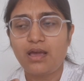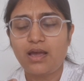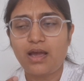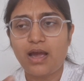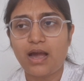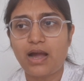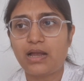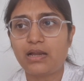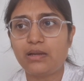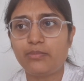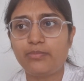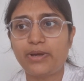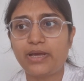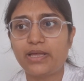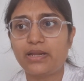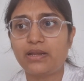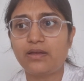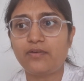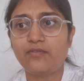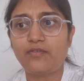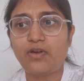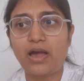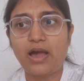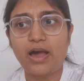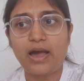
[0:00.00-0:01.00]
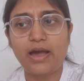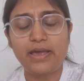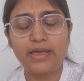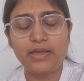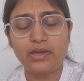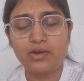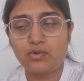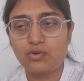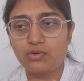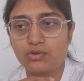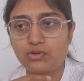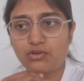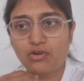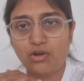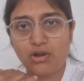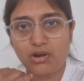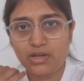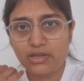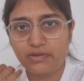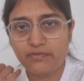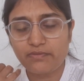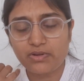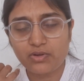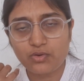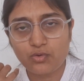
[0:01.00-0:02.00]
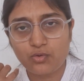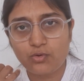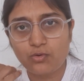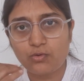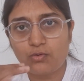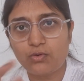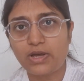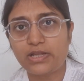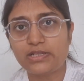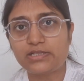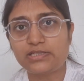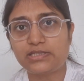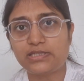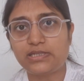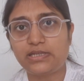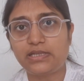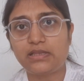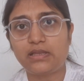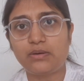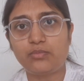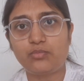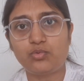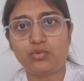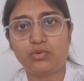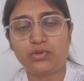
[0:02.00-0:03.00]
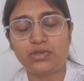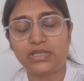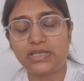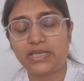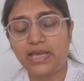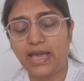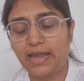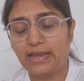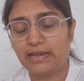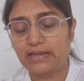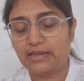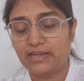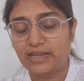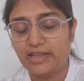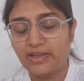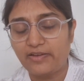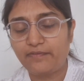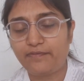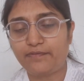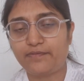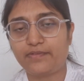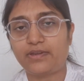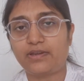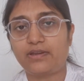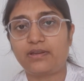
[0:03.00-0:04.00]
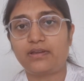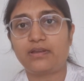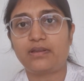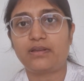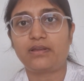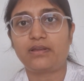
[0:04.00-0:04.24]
Kaal Bhairava, I could not even go and see the Murti. I left.